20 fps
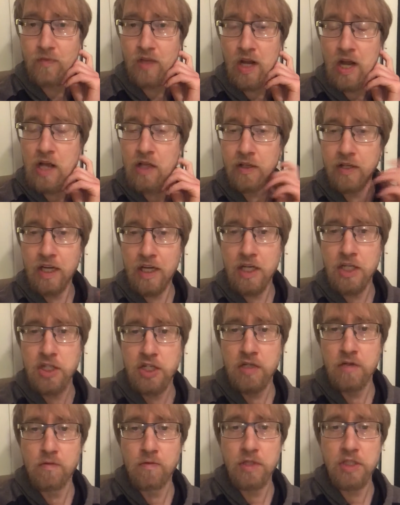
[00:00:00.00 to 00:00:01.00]

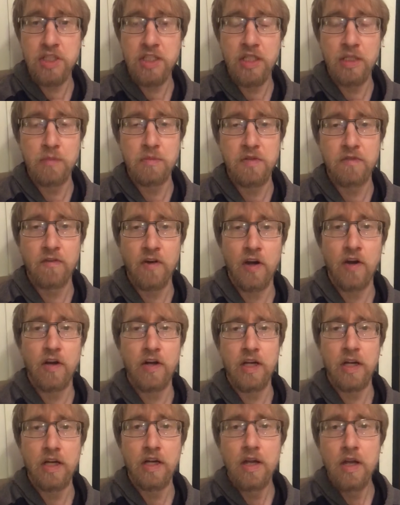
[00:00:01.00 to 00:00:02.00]
allegation, which seems
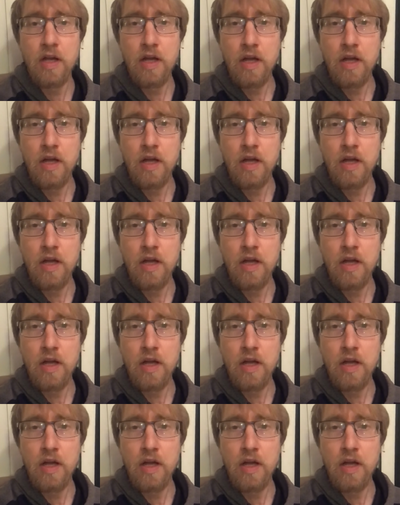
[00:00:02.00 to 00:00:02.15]
very